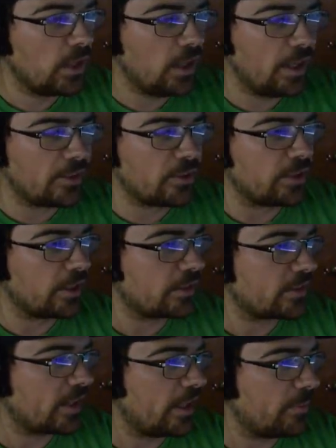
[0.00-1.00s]
Oh, I
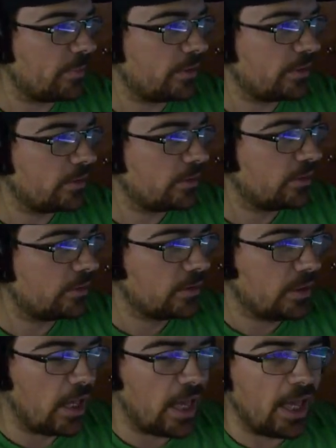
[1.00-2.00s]
couldn't escape.
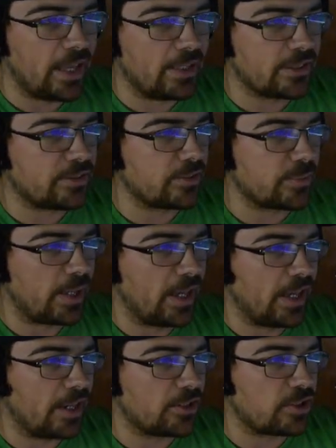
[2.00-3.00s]
Excuse
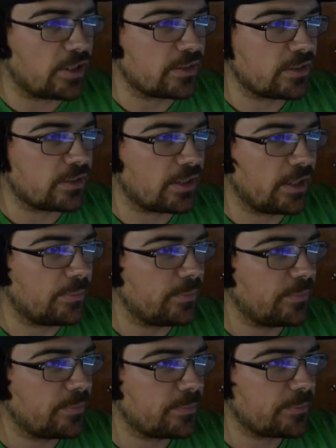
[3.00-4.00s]
me, I had a chance to
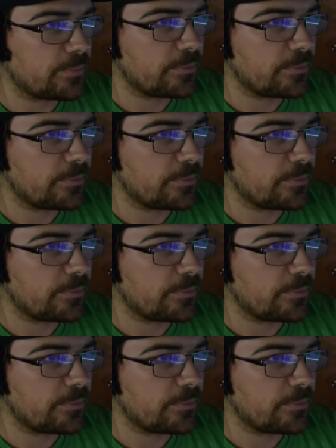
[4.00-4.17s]
escape. I